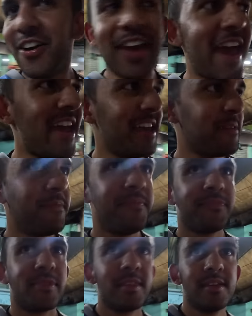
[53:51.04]
Okay.
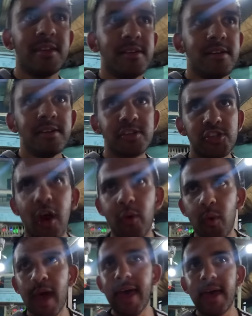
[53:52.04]

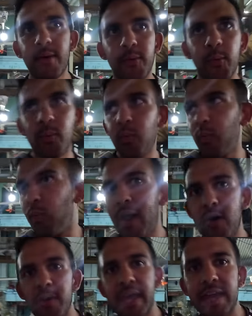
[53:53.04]
So where
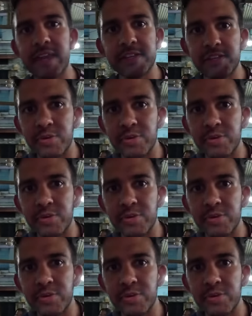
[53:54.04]
are we heading